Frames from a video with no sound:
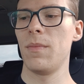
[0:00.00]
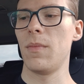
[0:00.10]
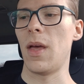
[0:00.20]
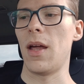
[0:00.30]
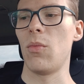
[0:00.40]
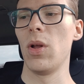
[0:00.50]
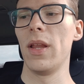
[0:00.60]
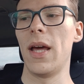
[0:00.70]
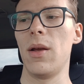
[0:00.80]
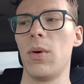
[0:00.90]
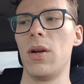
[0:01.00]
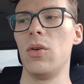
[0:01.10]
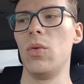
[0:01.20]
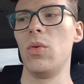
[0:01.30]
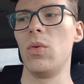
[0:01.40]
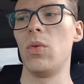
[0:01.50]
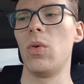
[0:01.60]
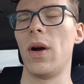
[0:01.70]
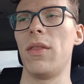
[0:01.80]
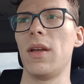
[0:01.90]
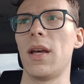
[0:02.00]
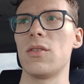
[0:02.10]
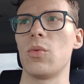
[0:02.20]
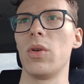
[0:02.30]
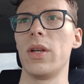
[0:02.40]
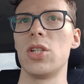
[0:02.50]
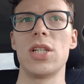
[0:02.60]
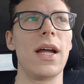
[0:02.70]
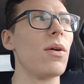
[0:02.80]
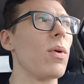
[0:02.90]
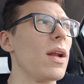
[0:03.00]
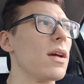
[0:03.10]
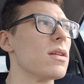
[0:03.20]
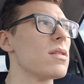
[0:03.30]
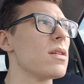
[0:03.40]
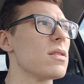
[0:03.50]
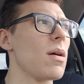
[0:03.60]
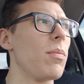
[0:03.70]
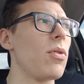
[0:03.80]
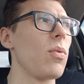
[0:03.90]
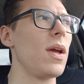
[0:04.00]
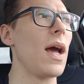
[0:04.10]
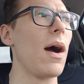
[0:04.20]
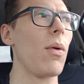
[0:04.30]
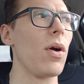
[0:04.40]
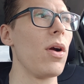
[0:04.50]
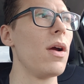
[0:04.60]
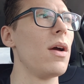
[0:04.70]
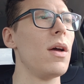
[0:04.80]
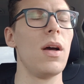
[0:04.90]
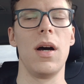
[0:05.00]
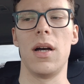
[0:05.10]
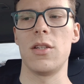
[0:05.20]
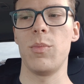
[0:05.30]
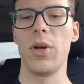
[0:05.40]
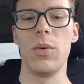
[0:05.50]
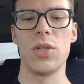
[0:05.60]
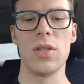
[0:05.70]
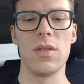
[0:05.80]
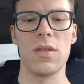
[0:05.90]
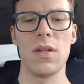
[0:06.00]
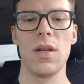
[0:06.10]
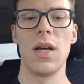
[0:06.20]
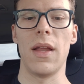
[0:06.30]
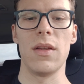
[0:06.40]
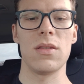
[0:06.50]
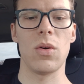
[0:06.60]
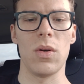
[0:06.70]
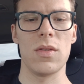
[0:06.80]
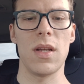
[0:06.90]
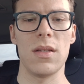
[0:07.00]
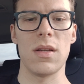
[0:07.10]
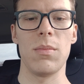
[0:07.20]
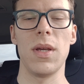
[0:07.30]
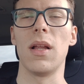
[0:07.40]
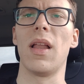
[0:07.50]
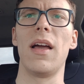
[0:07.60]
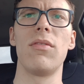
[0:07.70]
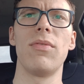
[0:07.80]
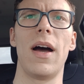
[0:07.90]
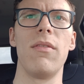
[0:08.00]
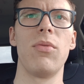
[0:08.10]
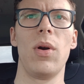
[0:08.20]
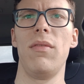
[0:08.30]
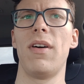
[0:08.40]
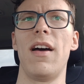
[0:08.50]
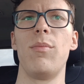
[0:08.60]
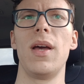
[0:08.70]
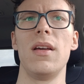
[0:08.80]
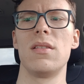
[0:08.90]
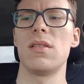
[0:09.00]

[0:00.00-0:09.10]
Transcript: And really anyone who I think has a really good shot at running a sub 3 hour split, which is on this course ends up being like 5:45 pace.